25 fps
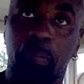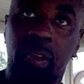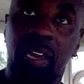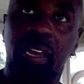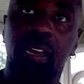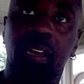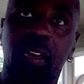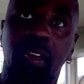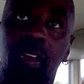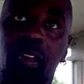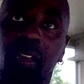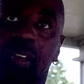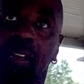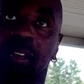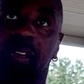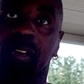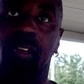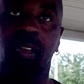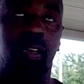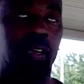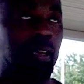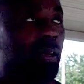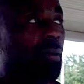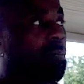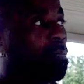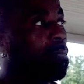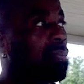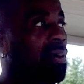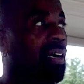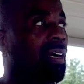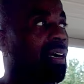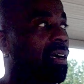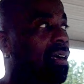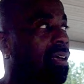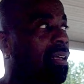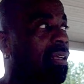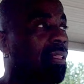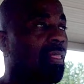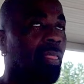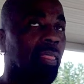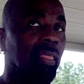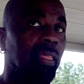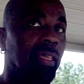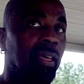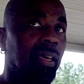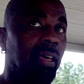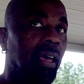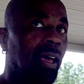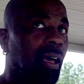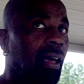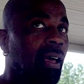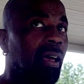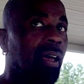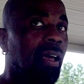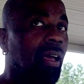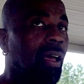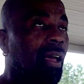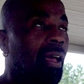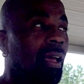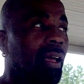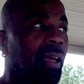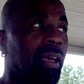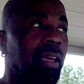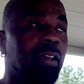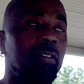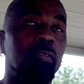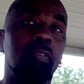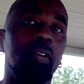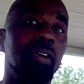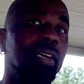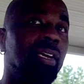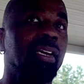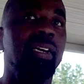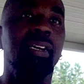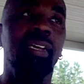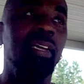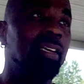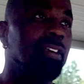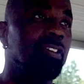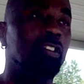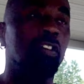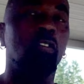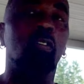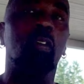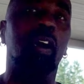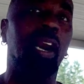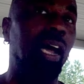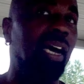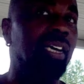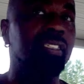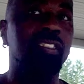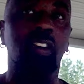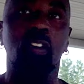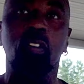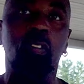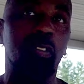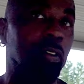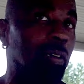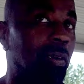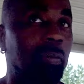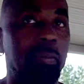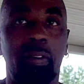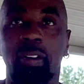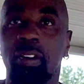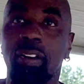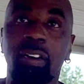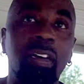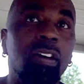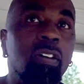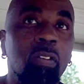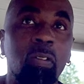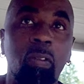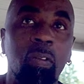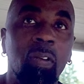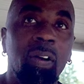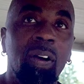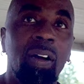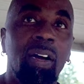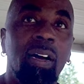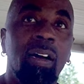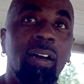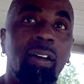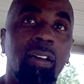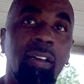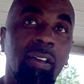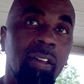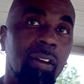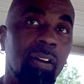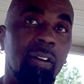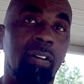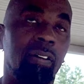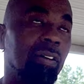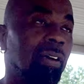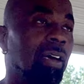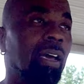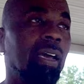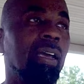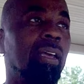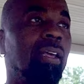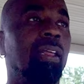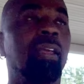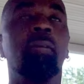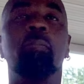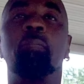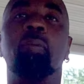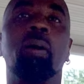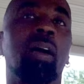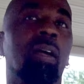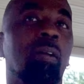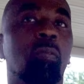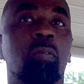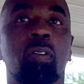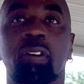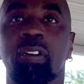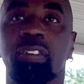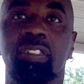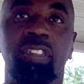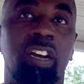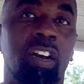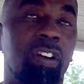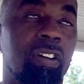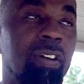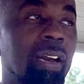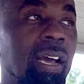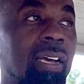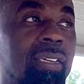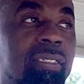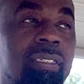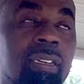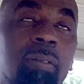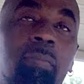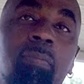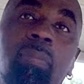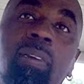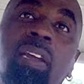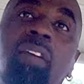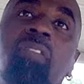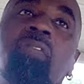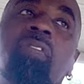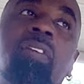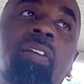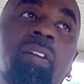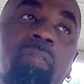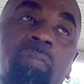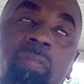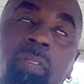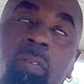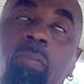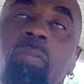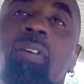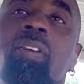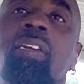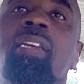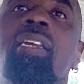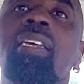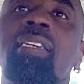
me. Yeah. But he really didn't do what I told him to do. To do you know, and he probably would have turned out something different if he would have